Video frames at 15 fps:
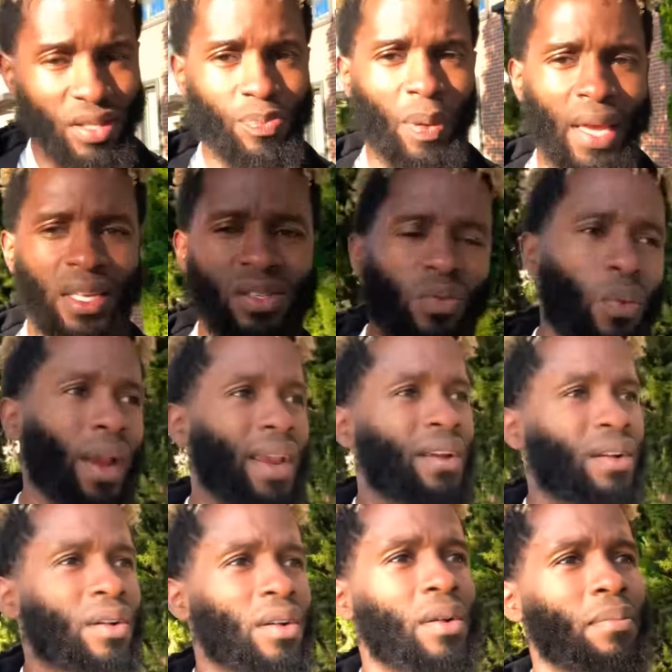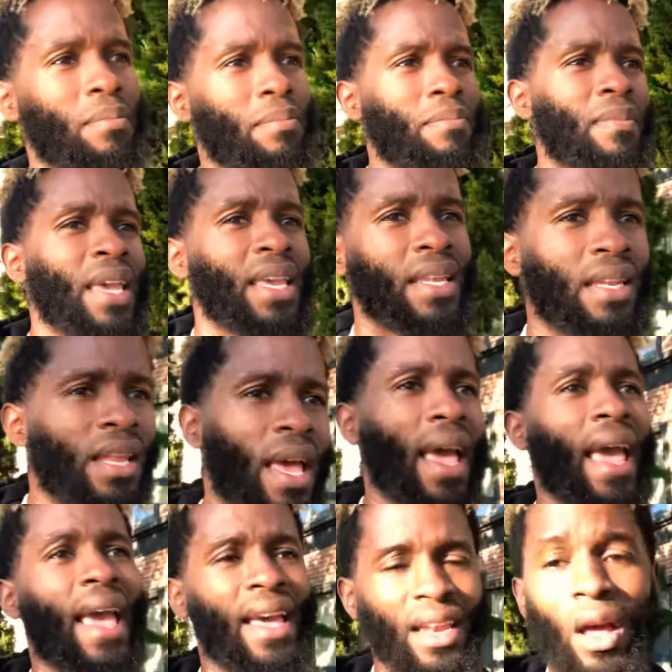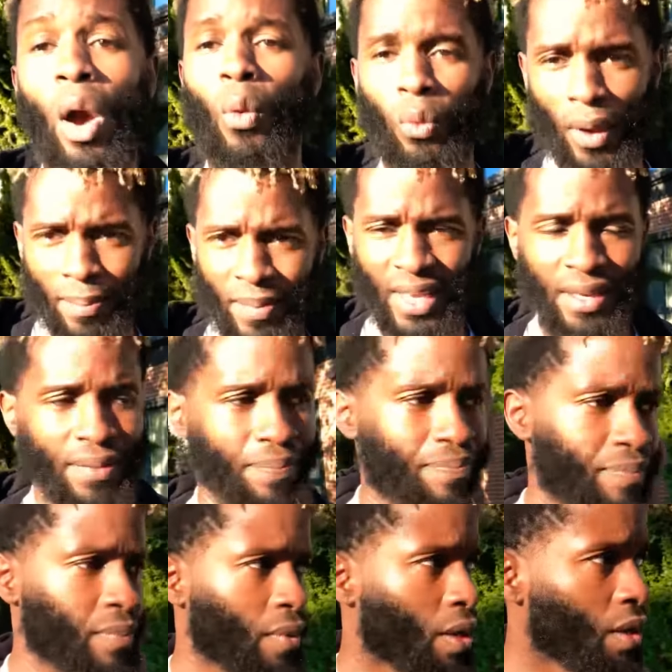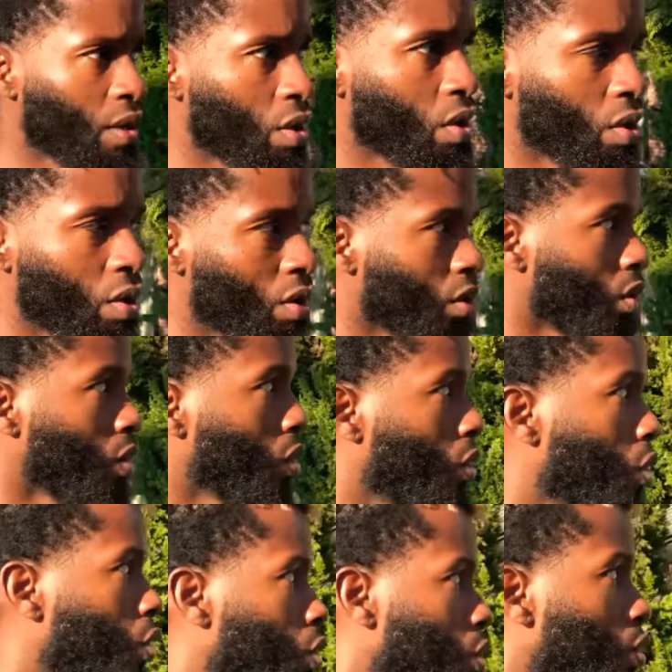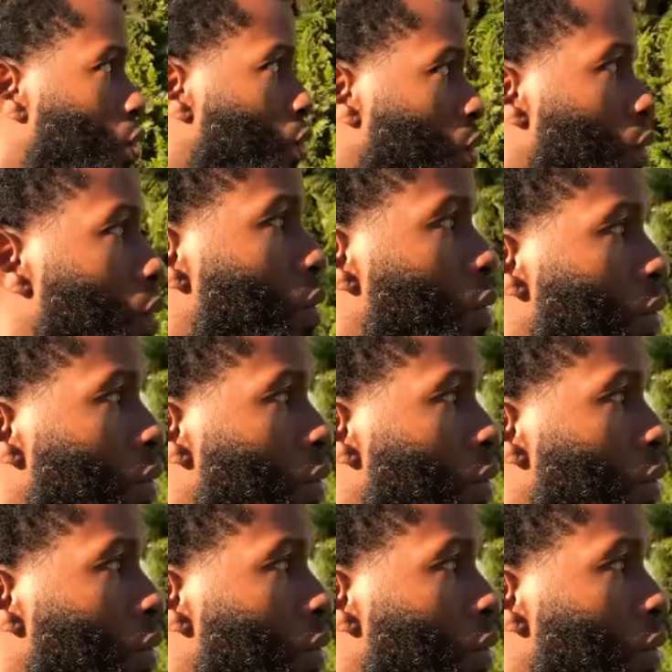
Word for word: a space where men and women who